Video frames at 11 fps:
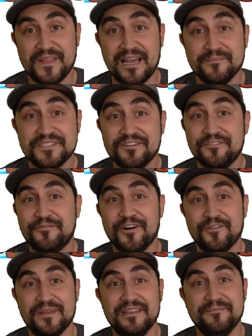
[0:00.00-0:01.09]
I'm still
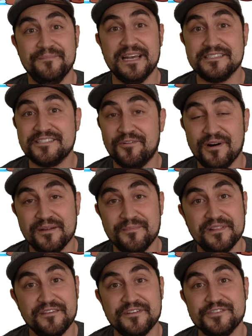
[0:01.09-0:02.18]
farming. I still want to
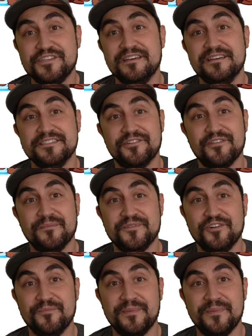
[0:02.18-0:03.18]
believe in Chia as a crypto,